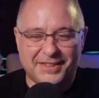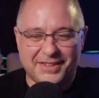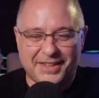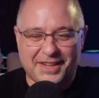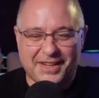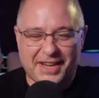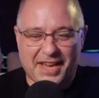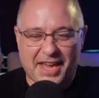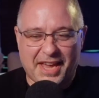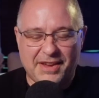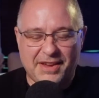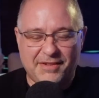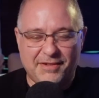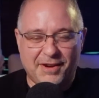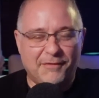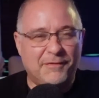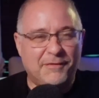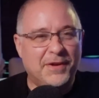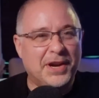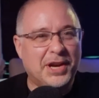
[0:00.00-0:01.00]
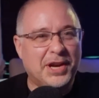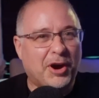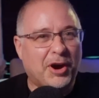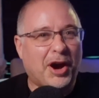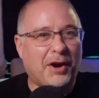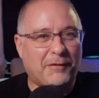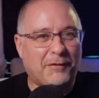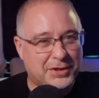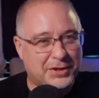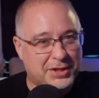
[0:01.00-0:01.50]
a video
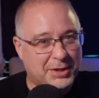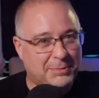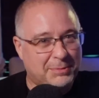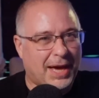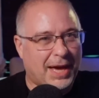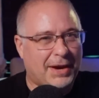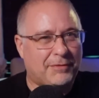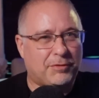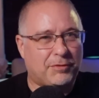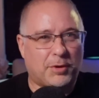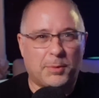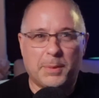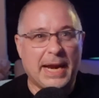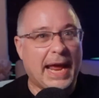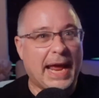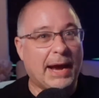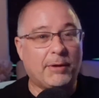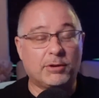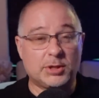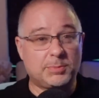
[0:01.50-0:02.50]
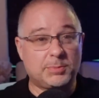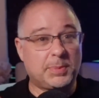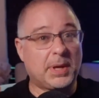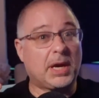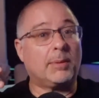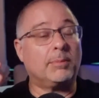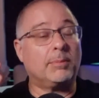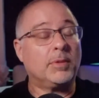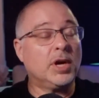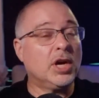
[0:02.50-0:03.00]
conferencing platform, and now it's
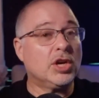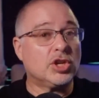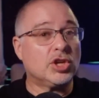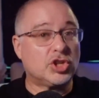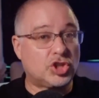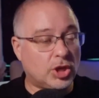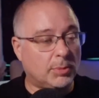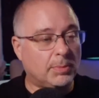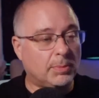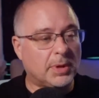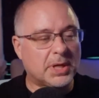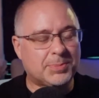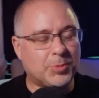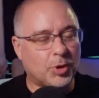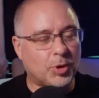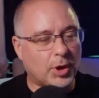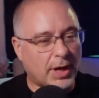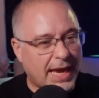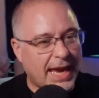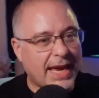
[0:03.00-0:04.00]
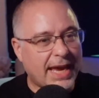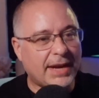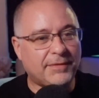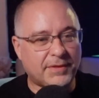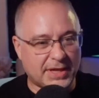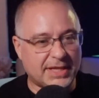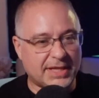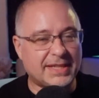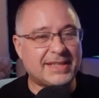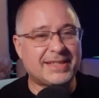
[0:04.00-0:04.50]
become so much more. Canva,
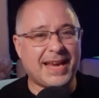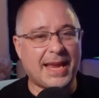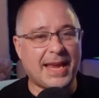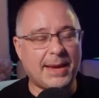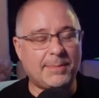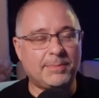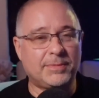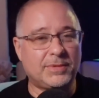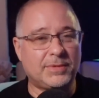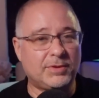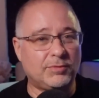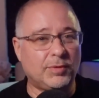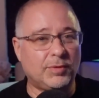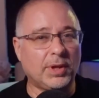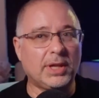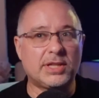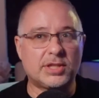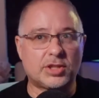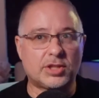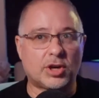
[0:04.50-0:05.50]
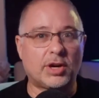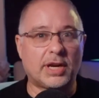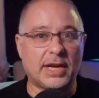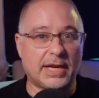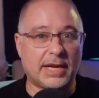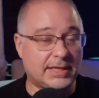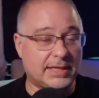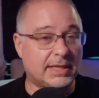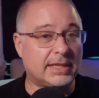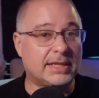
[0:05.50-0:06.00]
the same, really started
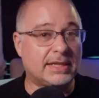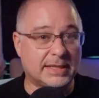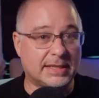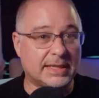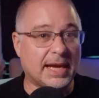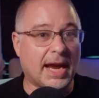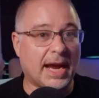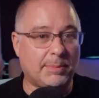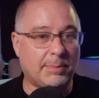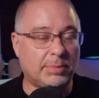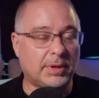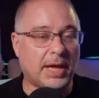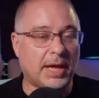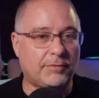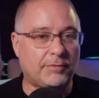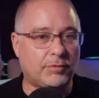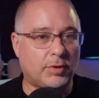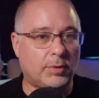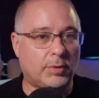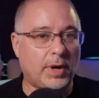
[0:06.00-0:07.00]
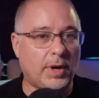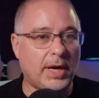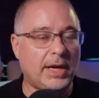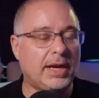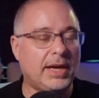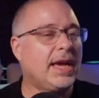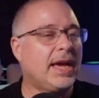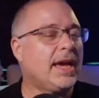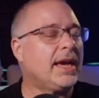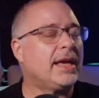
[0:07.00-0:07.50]
as a design platform, right?
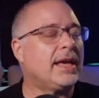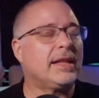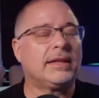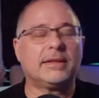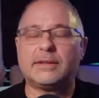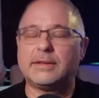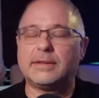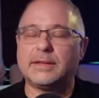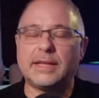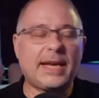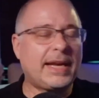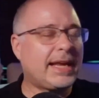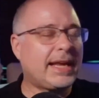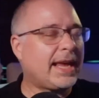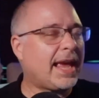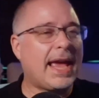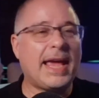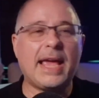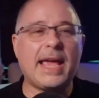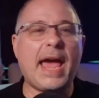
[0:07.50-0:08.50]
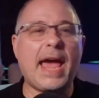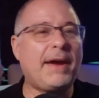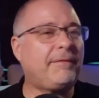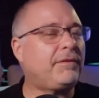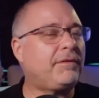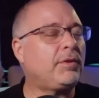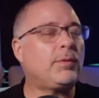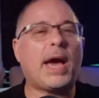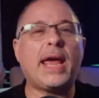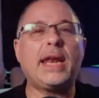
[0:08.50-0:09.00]
Letting
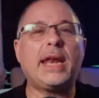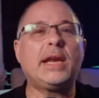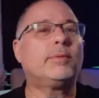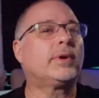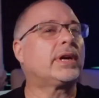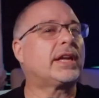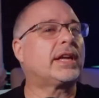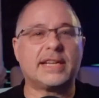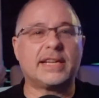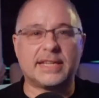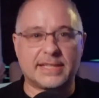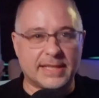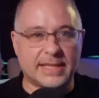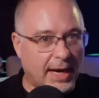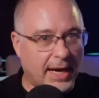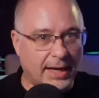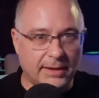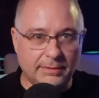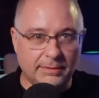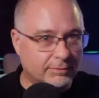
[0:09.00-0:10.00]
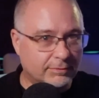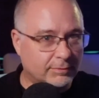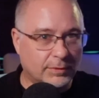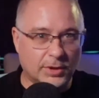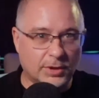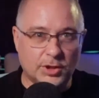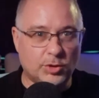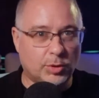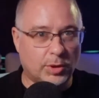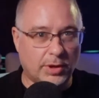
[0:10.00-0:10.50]
anyone can design
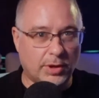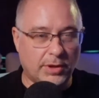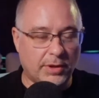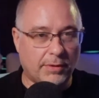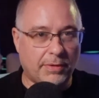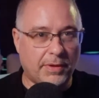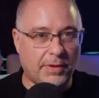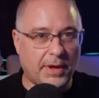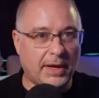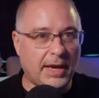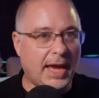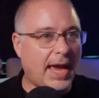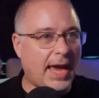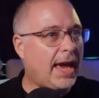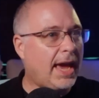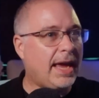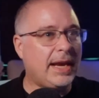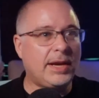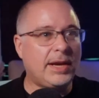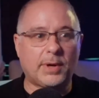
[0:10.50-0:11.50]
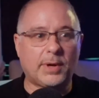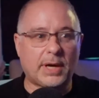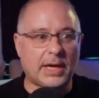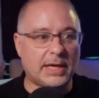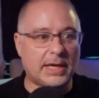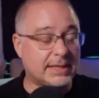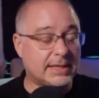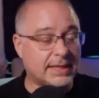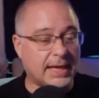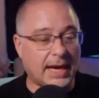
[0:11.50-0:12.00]
was sort of their thing. Anyone can
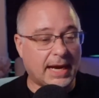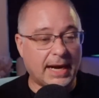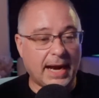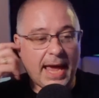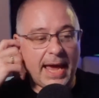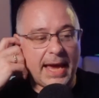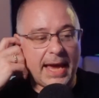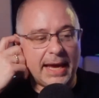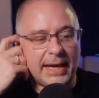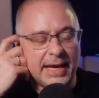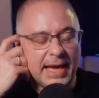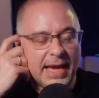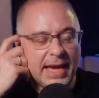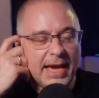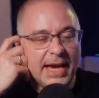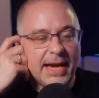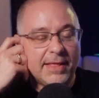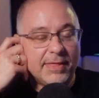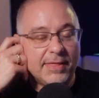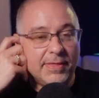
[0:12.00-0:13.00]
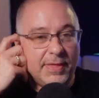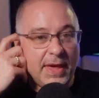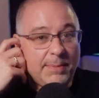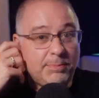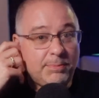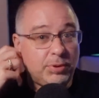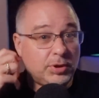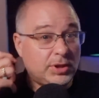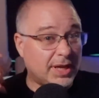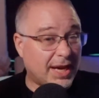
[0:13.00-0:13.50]
design. And they
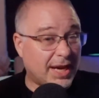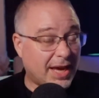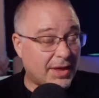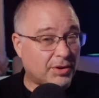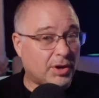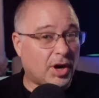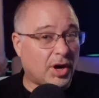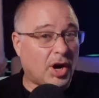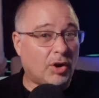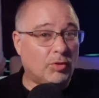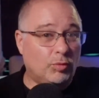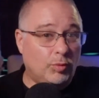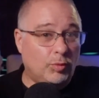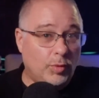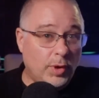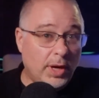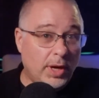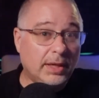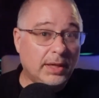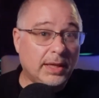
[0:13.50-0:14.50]
put together a really